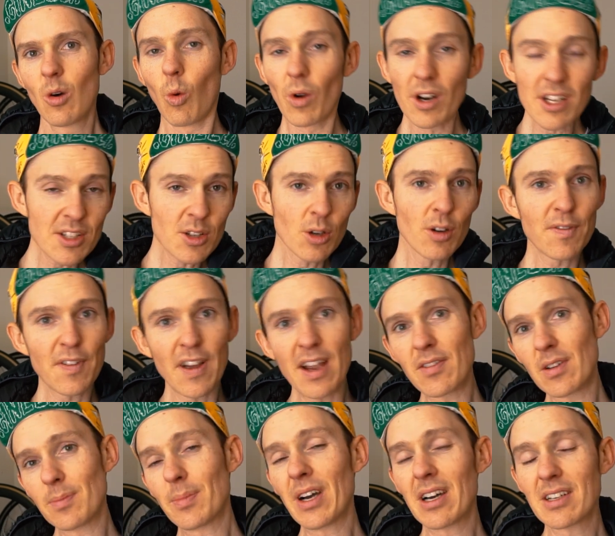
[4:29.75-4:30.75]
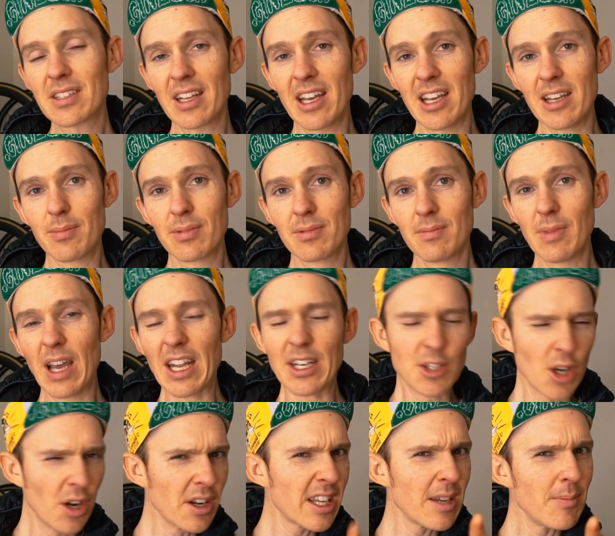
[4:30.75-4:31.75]
What is your favorite bar tape? And
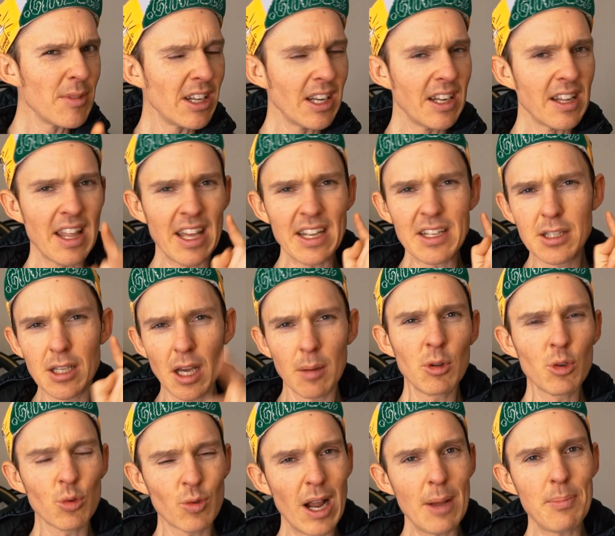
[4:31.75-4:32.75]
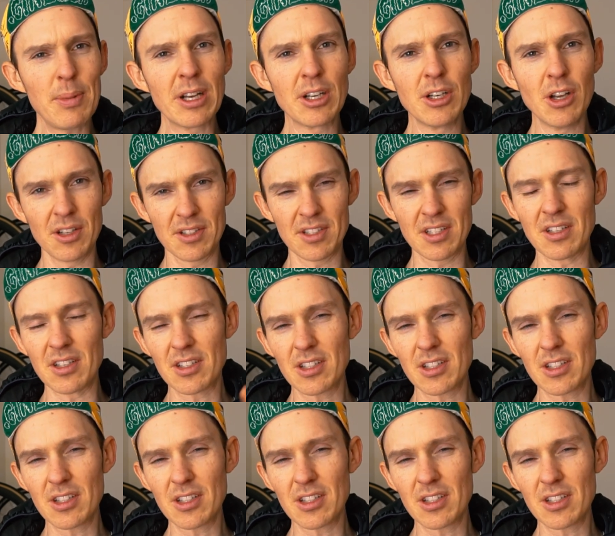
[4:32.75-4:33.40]
don't give me any of that double wrapping nonsense.